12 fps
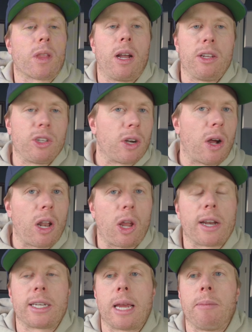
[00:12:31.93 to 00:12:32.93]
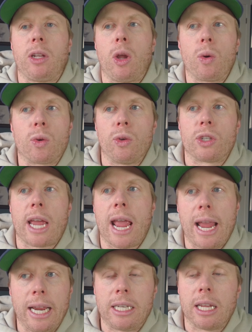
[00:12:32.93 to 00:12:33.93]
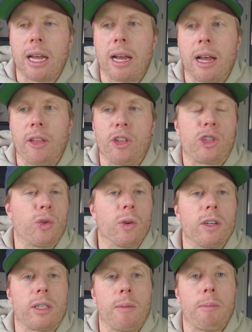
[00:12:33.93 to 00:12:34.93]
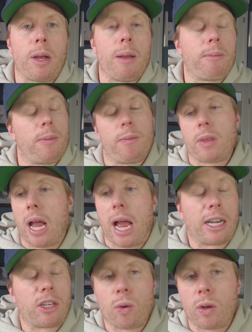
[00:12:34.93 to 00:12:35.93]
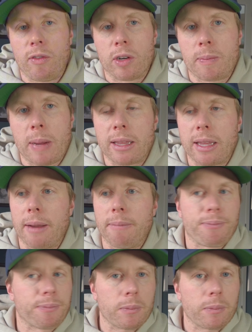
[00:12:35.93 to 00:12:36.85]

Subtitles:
you know, a lot of time locals hate the tourism bump. I totally respect that.